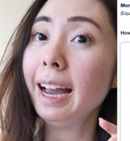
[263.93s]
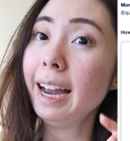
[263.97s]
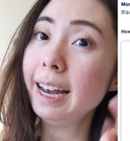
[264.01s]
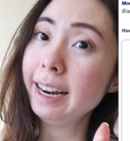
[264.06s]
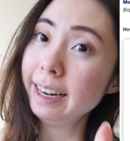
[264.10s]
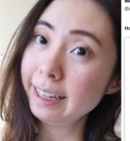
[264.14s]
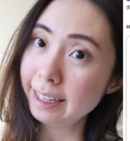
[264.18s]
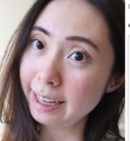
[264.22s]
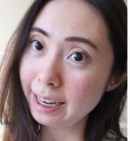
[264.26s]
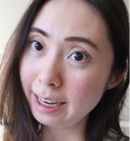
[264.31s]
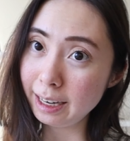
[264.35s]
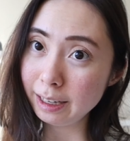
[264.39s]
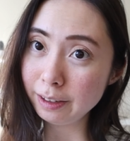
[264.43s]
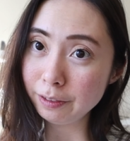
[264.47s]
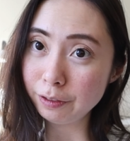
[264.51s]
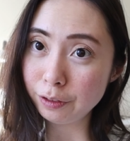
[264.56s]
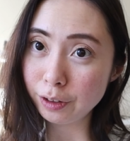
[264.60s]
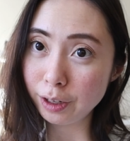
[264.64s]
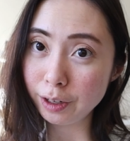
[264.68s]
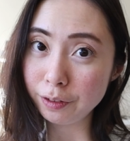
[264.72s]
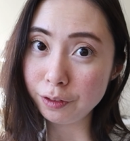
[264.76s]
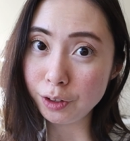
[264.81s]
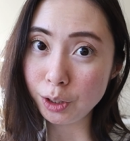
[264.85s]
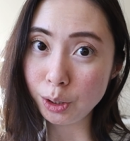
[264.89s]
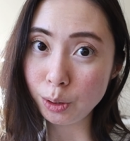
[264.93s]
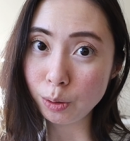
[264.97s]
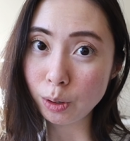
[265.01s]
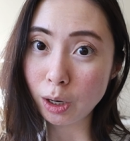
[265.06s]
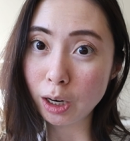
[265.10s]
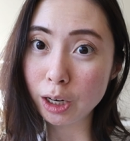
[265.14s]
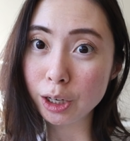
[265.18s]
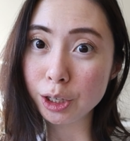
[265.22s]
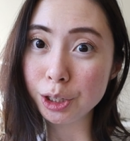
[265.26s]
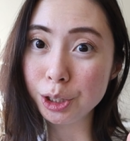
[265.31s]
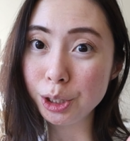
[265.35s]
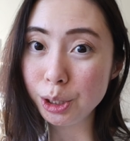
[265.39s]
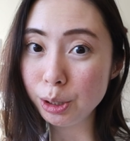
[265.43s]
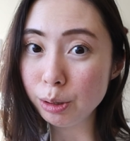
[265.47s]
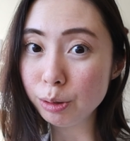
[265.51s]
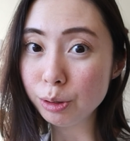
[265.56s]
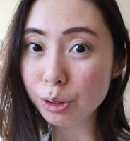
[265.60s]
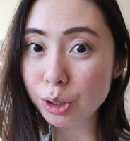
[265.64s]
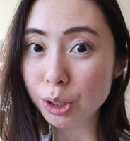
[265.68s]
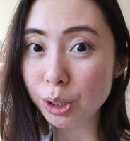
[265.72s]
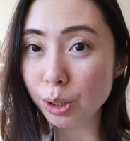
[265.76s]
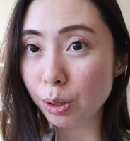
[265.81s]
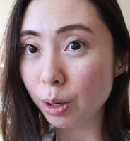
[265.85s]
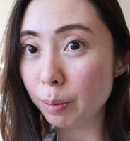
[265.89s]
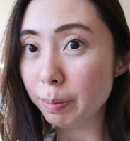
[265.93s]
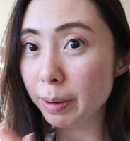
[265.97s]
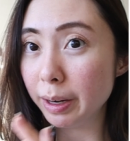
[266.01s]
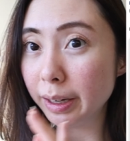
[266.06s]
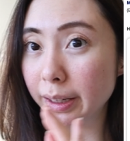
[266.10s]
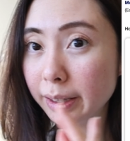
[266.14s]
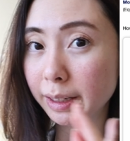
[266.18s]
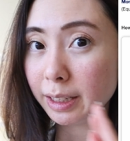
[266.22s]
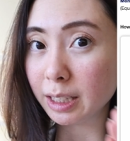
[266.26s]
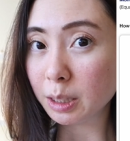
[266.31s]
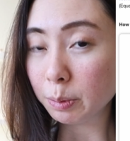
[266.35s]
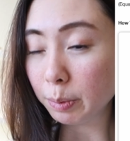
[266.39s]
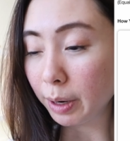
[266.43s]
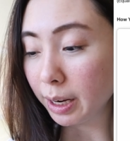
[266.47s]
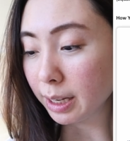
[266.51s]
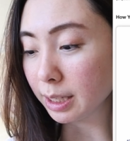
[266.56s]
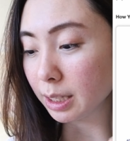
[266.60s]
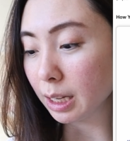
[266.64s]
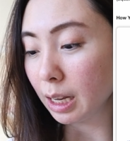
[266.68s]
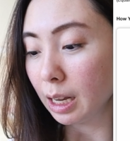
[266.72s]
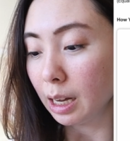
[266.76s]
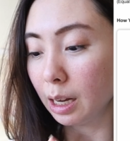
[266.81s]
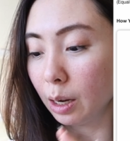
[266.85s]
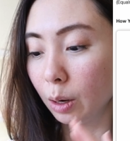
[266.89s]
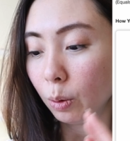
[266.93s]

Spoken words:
And again, for if you are new to American Express,